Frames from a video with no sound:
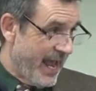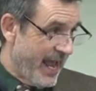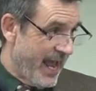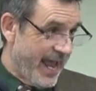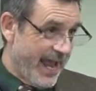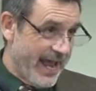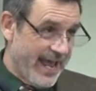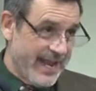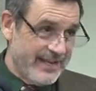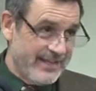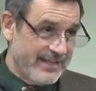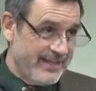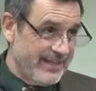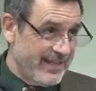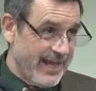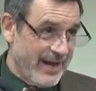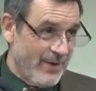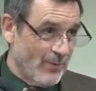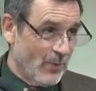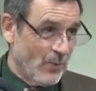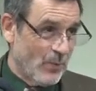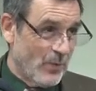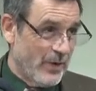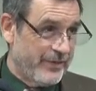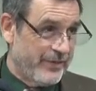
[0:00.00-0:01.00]
and they
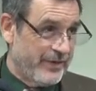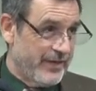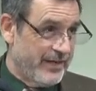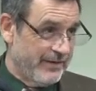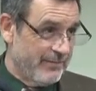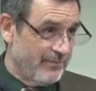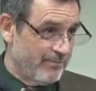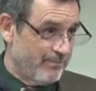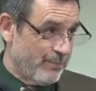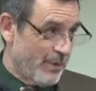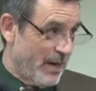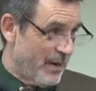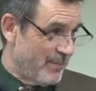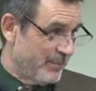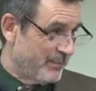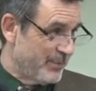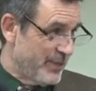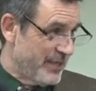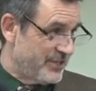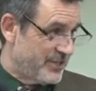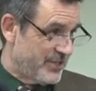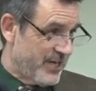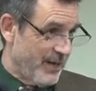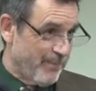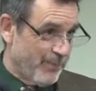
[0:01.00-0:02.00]
were within probably
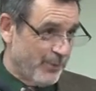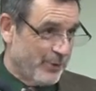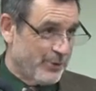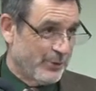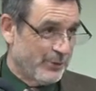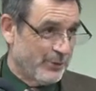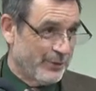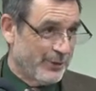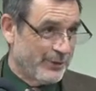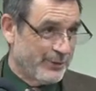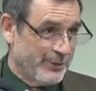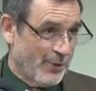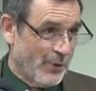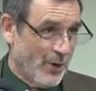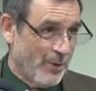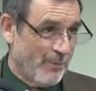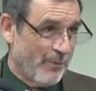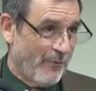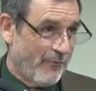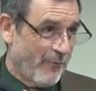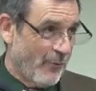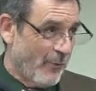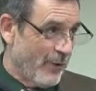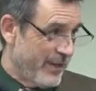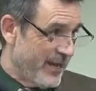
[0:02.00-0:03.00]
a step or two of the door
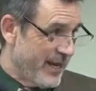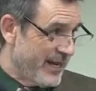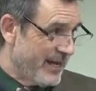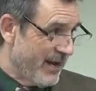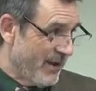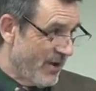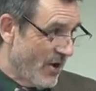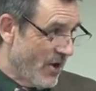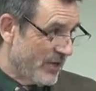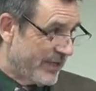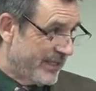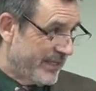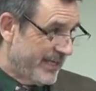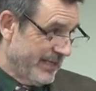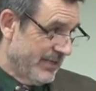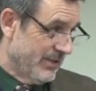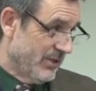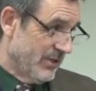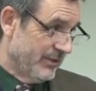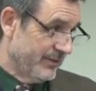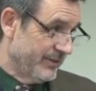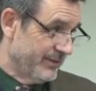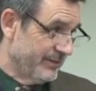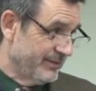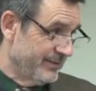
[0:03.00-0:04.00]
before they got all
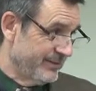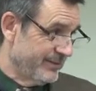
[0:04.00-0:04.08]
killed.